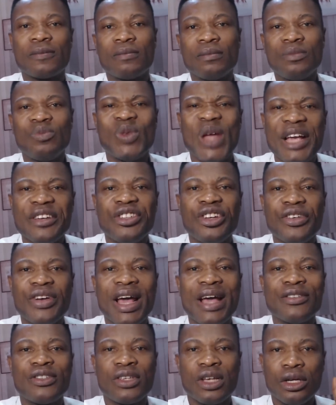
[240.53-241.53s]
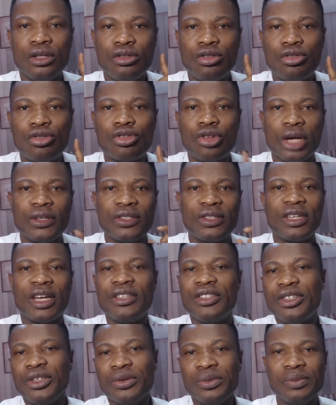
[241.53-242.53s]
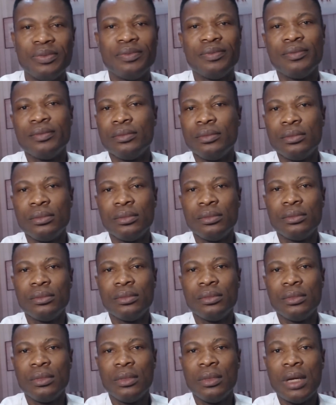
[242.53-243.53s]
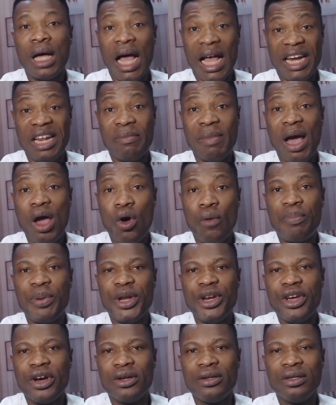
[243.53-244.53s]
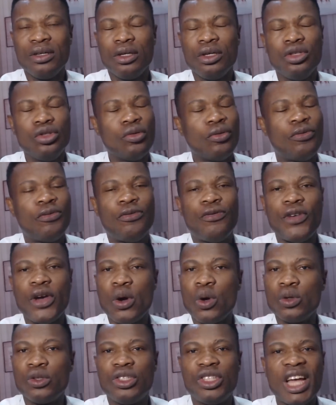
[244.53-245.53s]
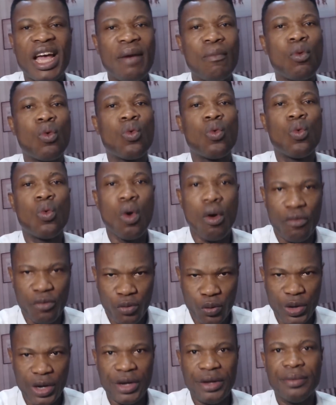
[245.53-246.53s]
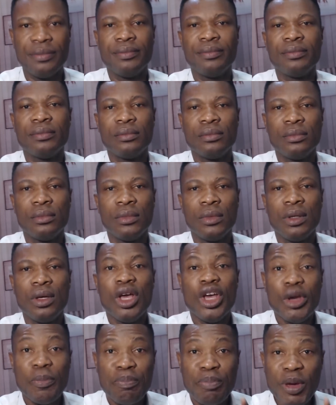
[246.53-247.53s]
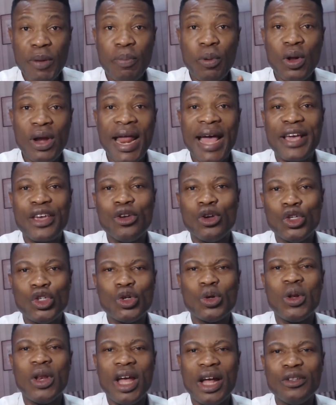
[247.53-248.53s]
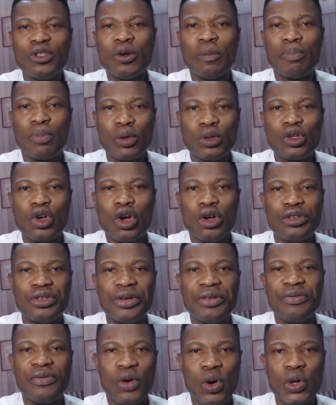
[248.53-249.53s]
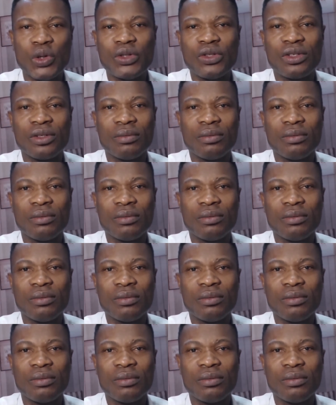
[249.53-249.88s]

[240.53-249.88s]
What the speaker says: Nigerians trusted you. And in my opinion, you failed them woefully. People like you should learn to put country first.